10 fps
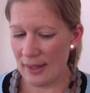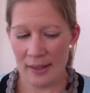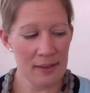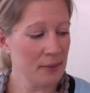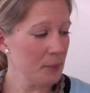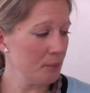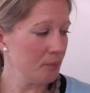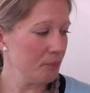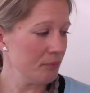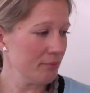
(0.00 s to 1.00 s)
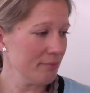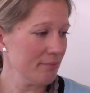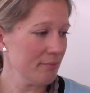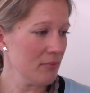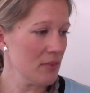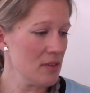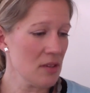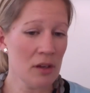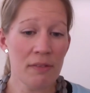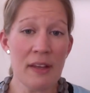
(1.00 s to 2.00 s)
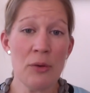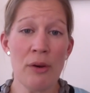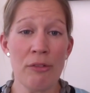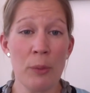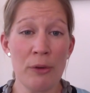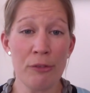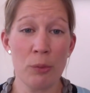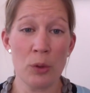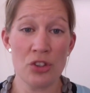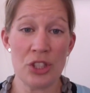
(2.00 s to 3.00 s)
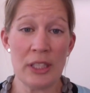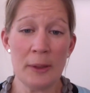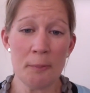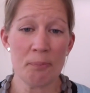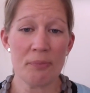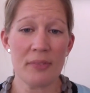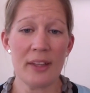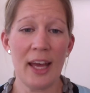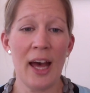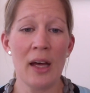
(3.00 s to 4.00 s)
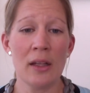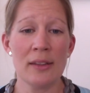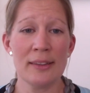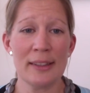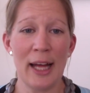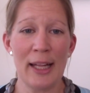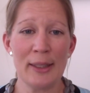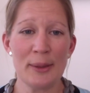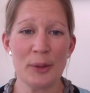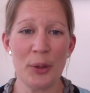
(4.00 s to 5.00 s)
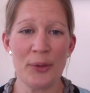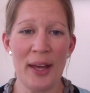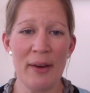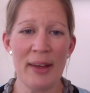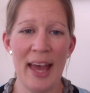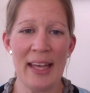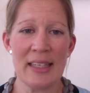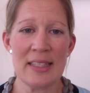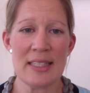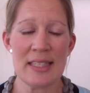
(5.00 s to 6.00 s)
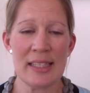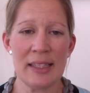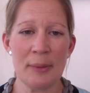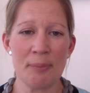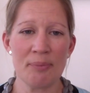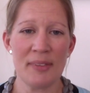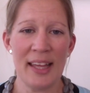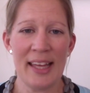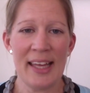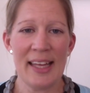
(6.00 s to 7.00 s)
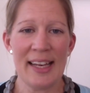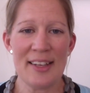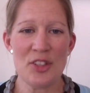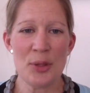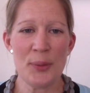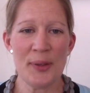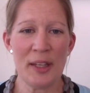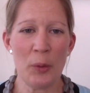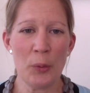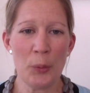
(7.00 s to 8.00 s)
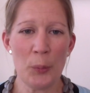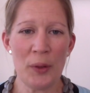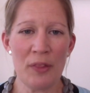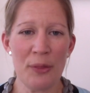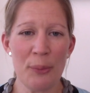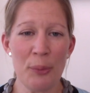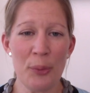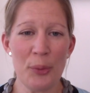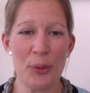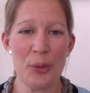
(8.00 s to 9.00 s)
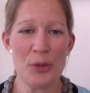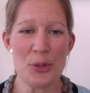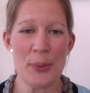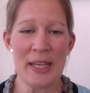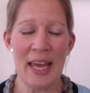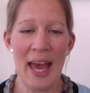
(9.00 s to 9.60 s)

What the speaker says: So thank you everyone for watching. I'll go now and let you get on with what you're doing.